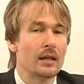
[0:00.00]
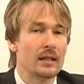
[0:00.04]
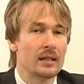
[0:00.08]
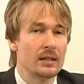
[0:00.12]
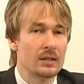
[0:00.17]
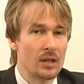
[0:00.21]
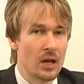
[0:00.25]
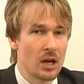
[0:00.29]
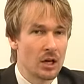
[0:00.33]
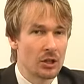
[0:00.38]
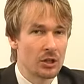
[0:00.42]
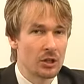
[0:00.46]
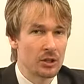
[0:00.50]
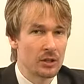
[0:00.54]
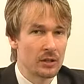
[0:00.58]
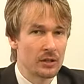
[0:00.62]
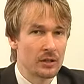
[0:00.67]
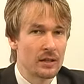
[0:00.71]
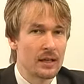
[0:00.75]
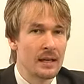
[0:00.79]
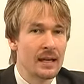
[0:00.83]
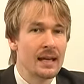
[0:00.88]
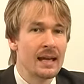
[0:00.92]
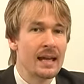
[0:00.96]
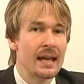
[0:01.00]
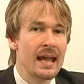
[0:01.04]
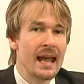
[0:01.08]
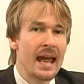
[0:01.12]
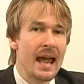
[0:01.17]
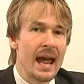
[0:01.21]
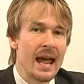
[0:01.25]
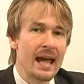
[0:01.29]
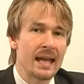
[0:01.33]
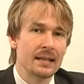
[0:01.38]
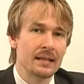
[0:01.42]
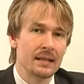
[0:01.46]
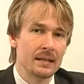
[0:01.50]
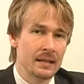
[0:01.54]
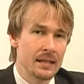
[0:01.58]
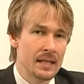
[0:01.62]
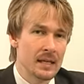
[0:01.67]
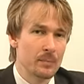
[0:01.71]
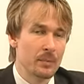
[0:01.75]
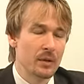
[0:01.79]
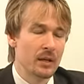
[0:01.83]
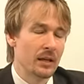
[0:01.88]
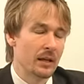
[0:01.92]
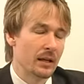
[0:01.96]
induction and a
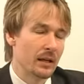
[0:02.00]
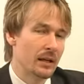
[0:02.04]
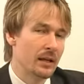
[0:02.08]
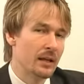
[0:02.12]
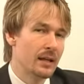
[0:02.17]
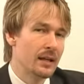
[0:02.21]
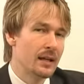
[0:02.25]
deepening.